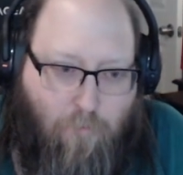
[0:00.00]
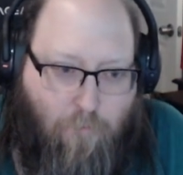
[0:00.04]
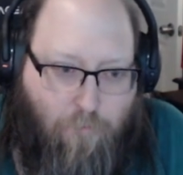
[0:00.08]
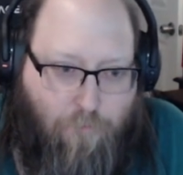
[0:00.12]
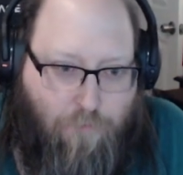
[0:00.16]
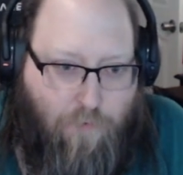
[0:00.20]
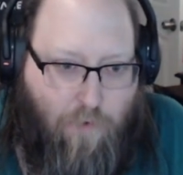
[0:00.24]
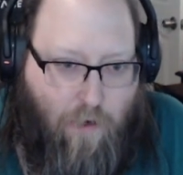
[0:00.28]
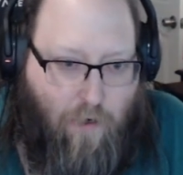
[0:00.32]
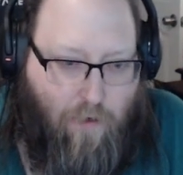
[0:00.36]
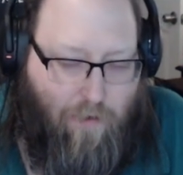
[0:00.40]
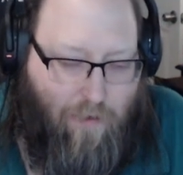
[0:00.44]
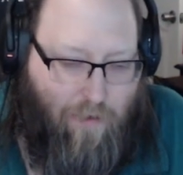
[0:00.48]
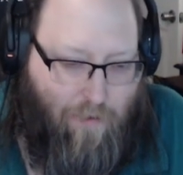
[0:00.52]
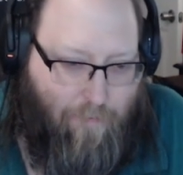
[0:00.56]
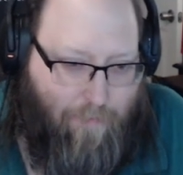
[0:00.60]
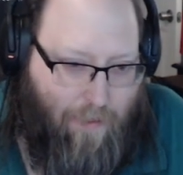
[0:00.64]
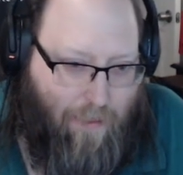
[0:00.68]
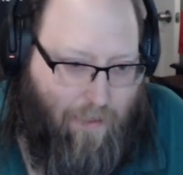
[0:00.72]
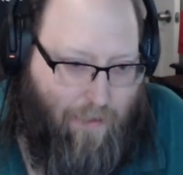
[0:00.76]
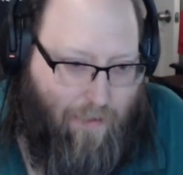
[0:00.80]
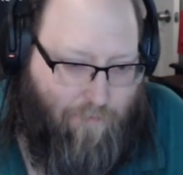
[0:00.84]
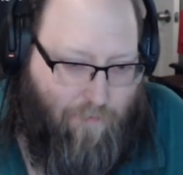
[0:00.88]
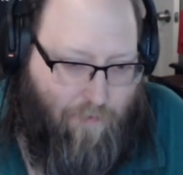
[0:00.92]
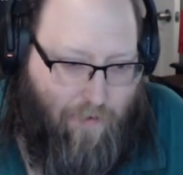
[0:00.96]
talking about
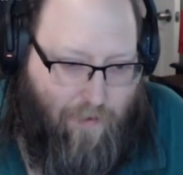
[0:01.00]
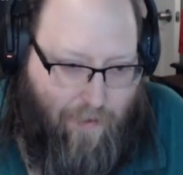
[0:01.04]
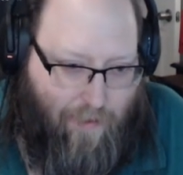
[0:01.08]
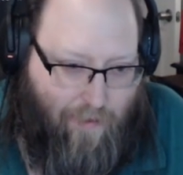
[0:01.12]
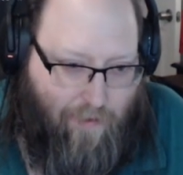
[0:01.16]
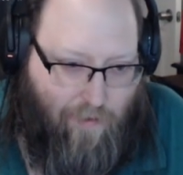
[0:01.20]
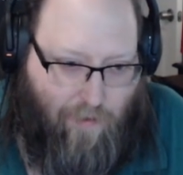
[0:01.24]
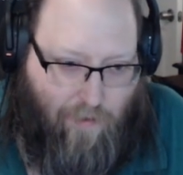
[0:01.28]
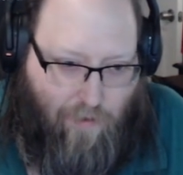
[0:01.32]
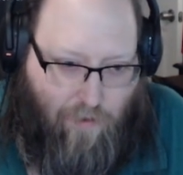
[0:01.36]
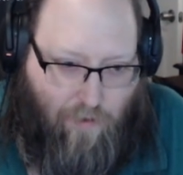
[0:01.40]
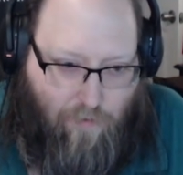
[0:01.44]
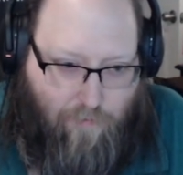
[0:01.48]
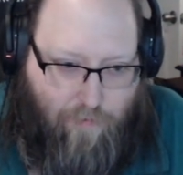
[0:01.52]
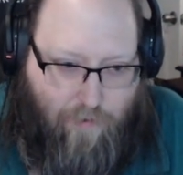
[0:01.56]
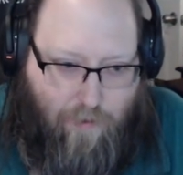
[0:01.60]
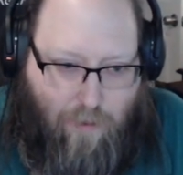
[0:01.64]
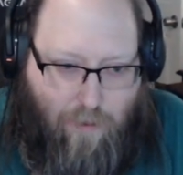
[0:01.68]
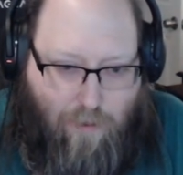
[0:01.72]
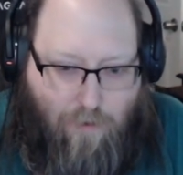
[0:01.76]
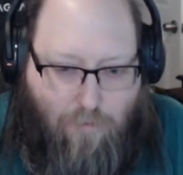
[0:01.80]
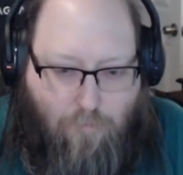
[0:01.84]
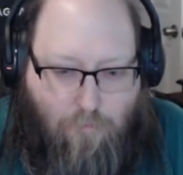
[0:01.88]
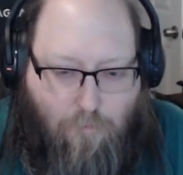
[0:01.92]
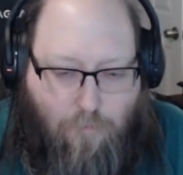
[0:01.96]
the different things you can do with
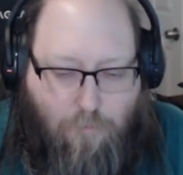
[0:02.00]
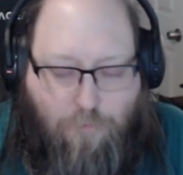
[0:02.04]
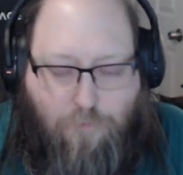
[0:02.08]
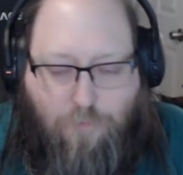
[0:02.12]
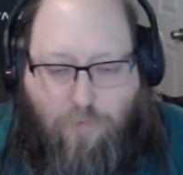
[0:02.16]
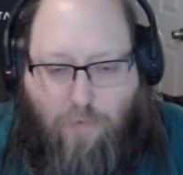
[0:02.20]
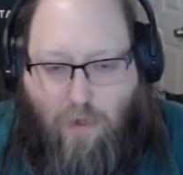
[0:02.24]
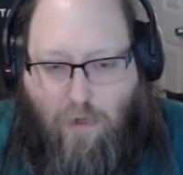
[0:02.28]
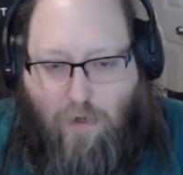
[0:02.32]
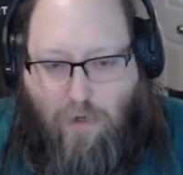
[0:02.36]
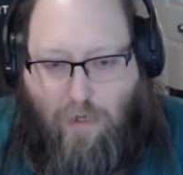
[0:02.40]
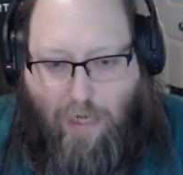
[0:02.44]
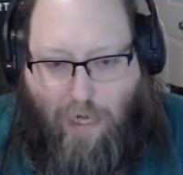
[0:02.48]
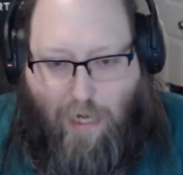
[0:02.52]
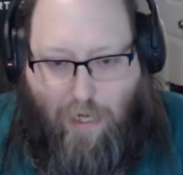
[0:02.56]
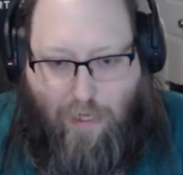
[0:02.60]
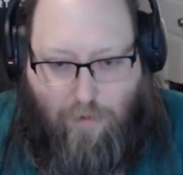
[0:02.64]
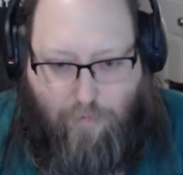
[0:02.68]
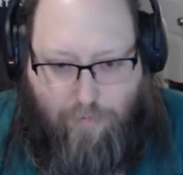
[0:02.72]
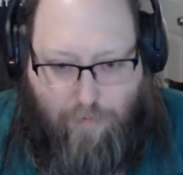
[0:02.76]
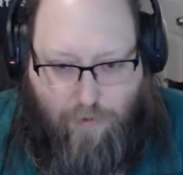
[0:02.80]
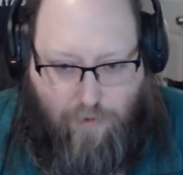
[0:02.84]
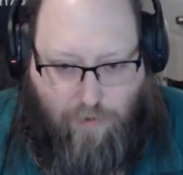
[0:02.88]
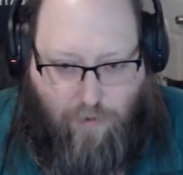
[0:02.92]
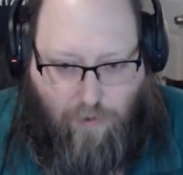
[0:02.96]
them, how you
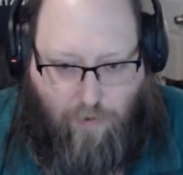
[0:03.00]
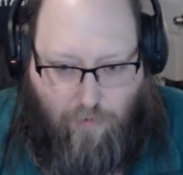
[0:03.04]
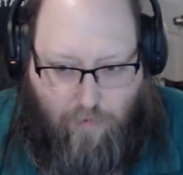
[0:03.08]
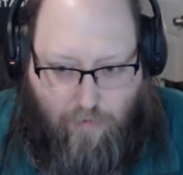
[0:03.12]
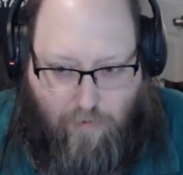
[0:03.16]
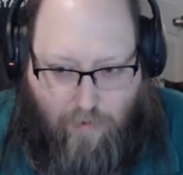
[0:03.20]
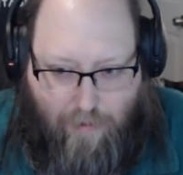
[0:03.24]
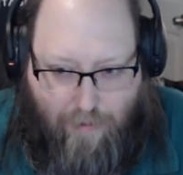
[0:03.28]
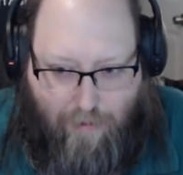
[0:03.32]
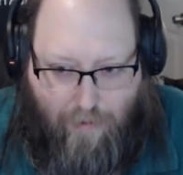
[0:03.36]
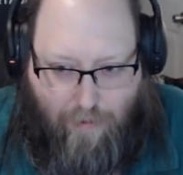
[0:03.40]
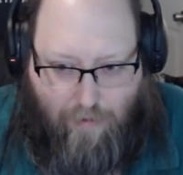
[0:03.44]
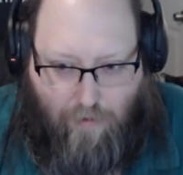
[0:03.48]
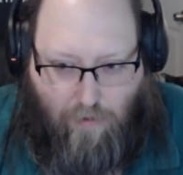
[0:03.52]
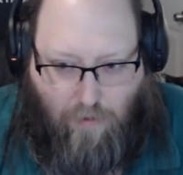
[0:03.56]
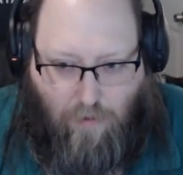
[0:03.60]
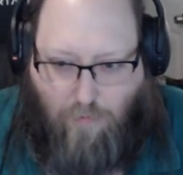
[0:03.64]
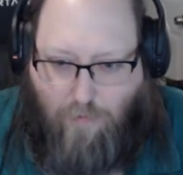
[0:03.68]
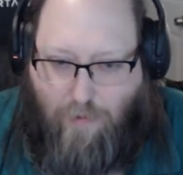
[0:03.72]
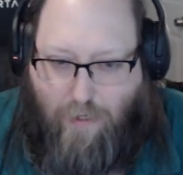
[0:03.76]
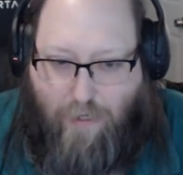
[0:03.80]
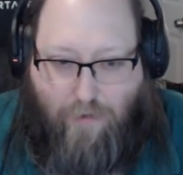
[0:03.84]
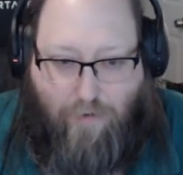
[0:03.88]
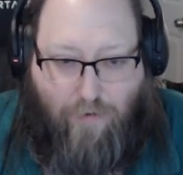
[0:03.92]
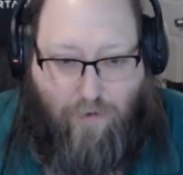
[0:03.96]
would do certain things,
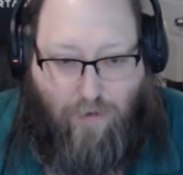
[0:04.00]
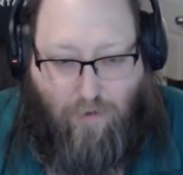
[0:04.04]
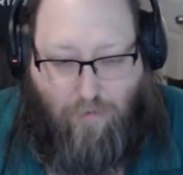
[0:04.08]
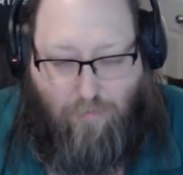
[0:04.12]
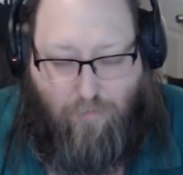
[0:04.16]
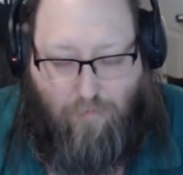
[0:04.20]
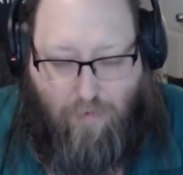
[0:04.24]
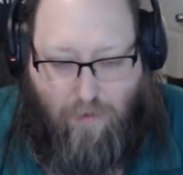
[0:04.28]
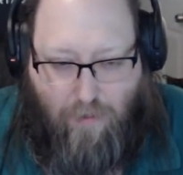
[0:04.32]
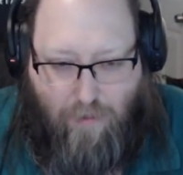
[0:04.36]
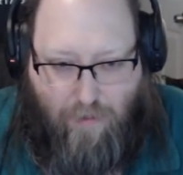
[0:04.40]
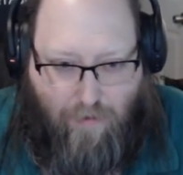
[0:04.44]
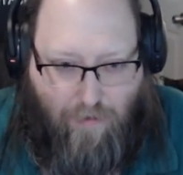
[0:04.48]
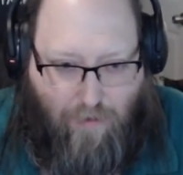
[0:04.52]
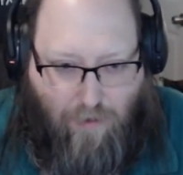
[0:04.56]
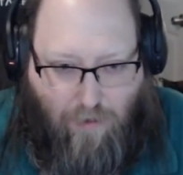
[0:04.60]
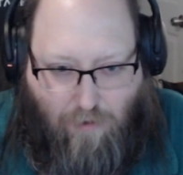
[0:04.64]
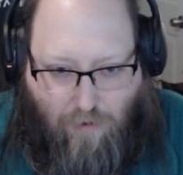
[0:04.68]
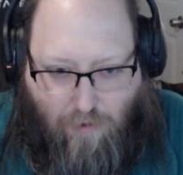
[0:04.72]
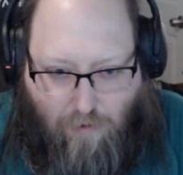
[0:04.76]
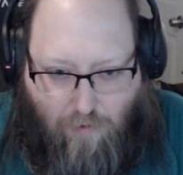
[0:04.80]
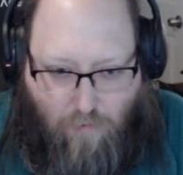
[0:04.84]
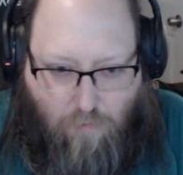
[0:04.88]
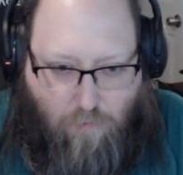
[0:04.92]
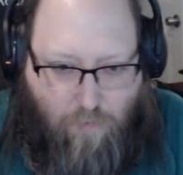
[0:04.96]
why you do certain things a
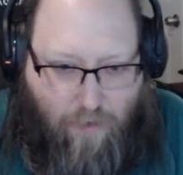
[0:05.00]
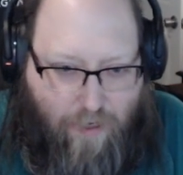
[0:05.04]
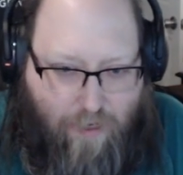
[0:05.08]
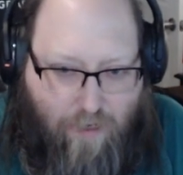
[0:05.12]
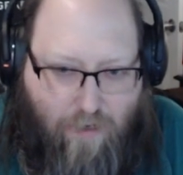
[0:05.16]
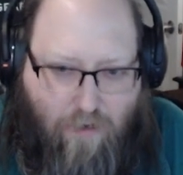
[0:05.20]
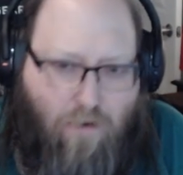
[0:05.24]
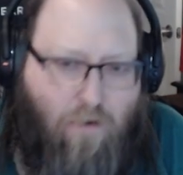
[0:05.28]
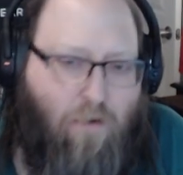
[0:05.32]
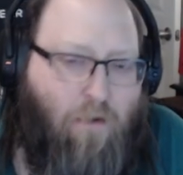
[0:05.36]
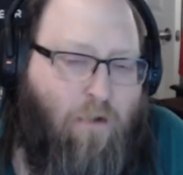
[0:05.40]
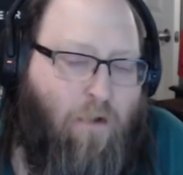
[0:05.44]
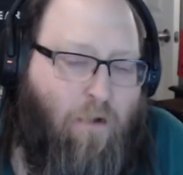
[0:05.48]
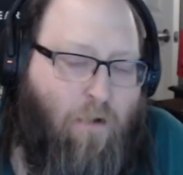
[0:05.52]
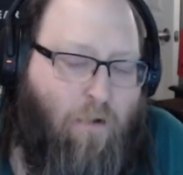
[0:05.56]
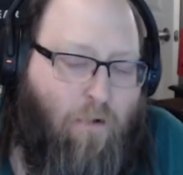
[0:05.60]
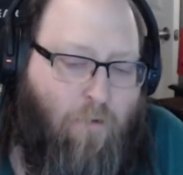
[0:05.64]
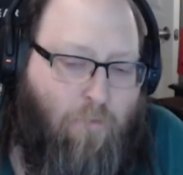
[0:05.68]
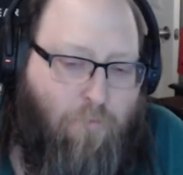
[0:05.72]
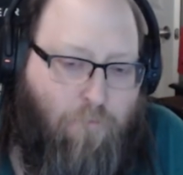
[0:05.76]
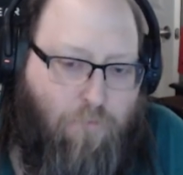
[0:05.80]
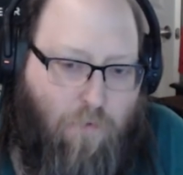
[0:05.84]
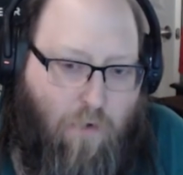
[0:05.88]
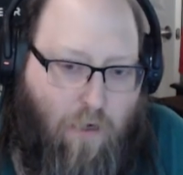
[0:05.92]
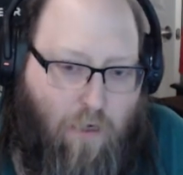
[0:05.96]
certain way,
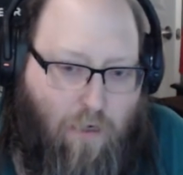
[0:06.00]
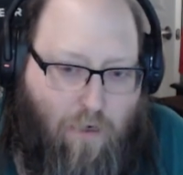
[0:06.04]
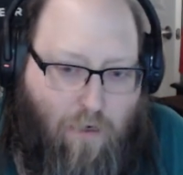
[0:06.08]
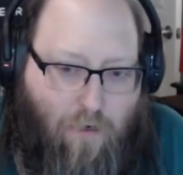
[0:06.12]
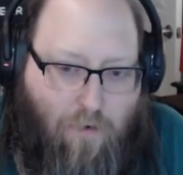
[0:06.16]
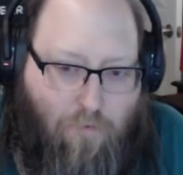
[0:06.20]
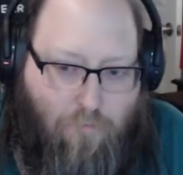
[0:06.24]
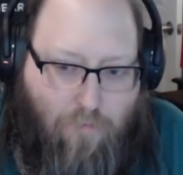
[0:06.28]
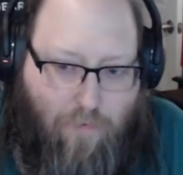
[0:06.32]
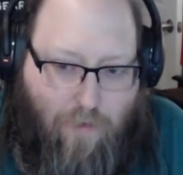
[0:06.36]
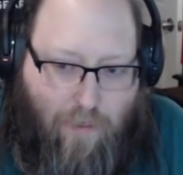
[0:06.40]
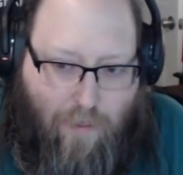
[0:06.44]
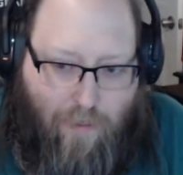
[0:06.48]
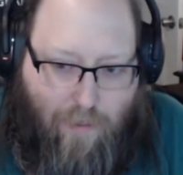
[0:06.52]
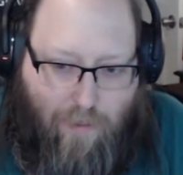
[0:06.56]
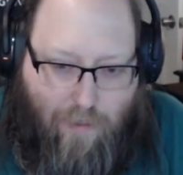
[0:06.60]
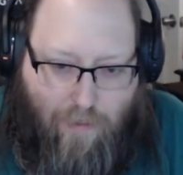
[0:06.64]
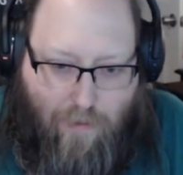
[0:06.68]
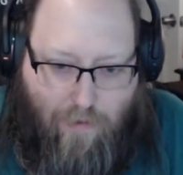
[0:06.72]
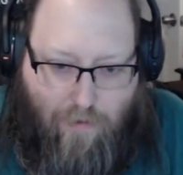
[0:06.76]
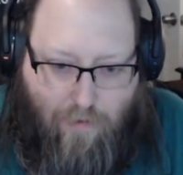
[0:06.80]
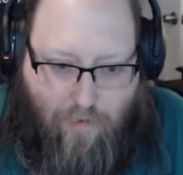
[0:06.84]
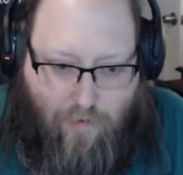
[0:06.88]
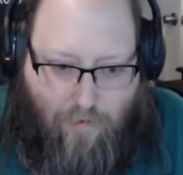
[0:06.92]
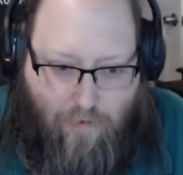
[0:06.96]

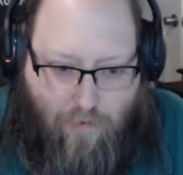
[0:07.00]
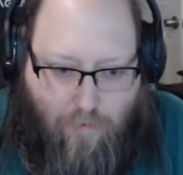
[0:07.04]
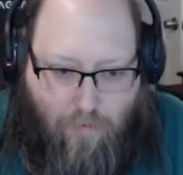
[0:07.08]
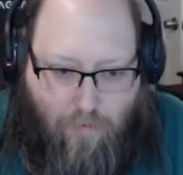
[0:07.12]
and